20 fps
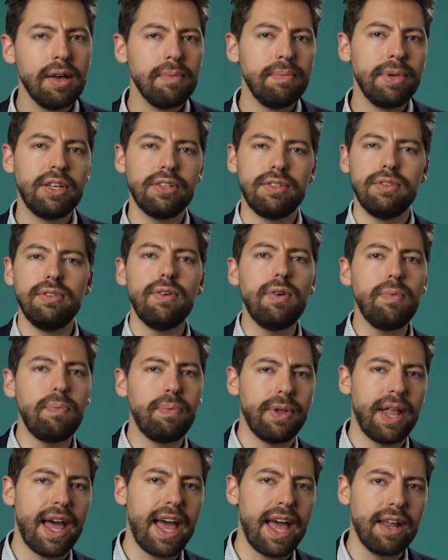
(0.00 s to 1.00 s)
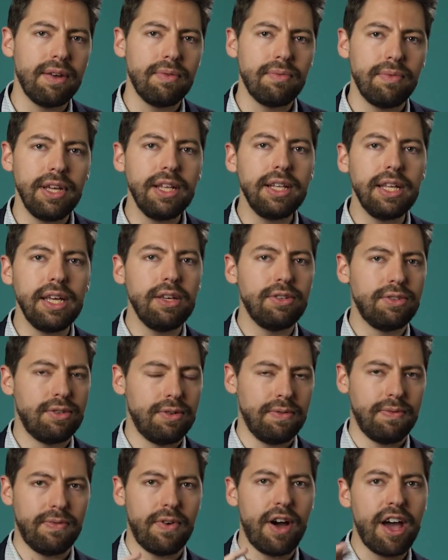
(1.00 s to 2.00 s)
Because no plan really
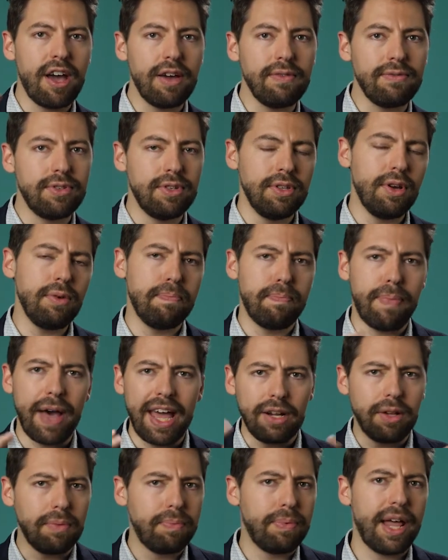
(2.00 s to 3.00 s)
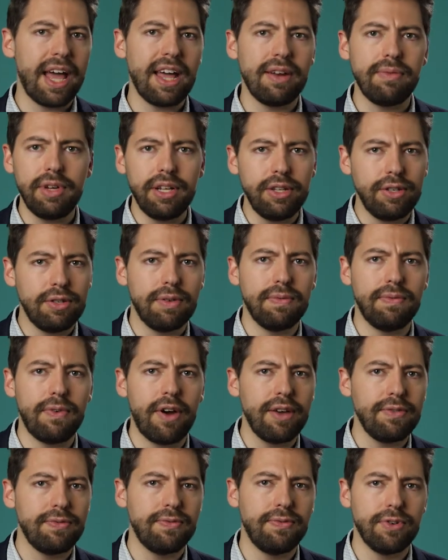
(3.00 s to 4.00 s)
survives, no battle plan really
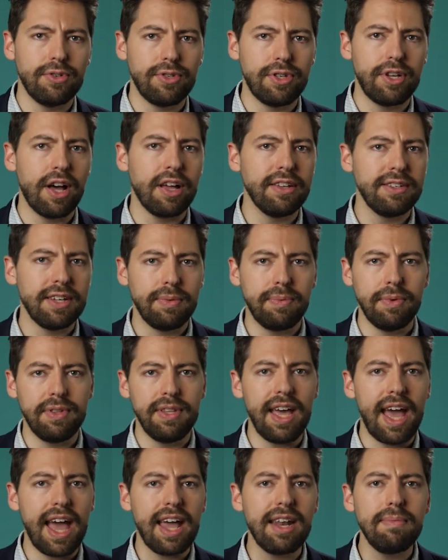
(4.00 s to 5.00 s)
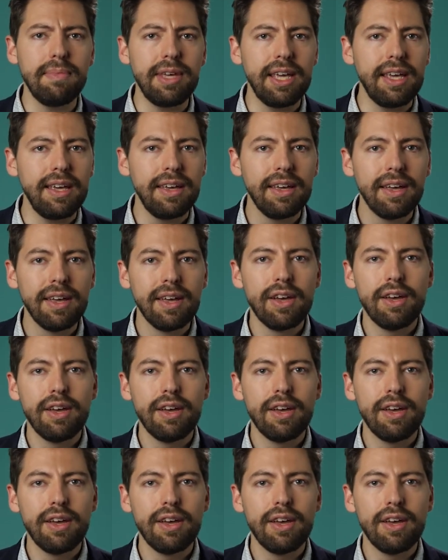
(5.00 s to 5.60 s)
survives first contact with the enemy,